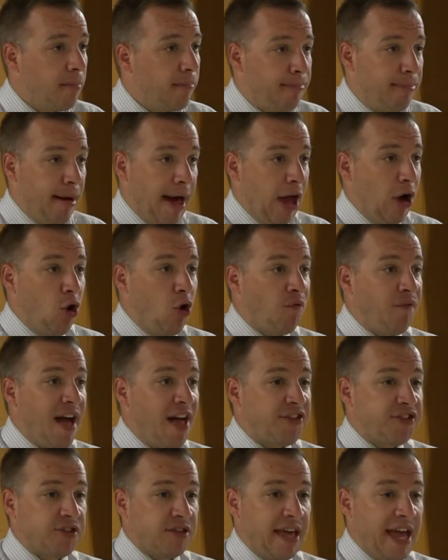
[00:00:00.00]
But I don't know if
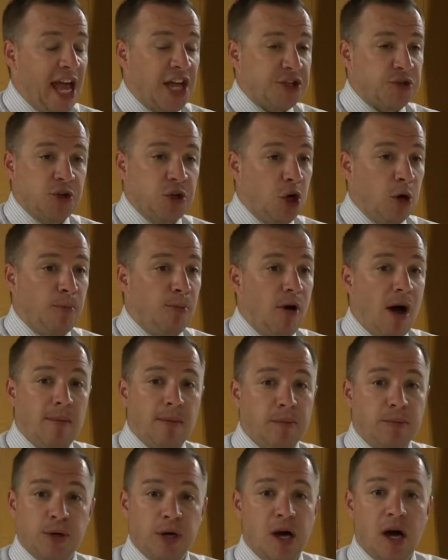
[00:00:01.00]
that's answering your
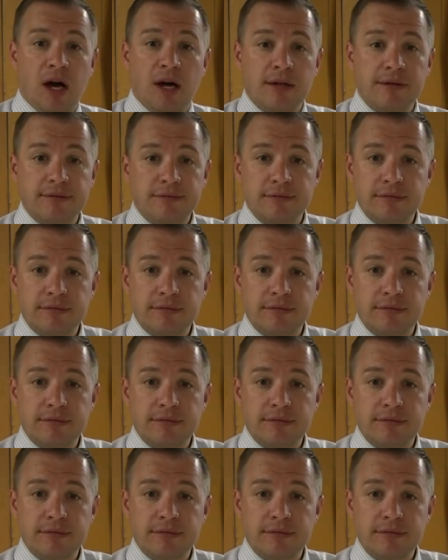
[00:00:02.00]
problem or not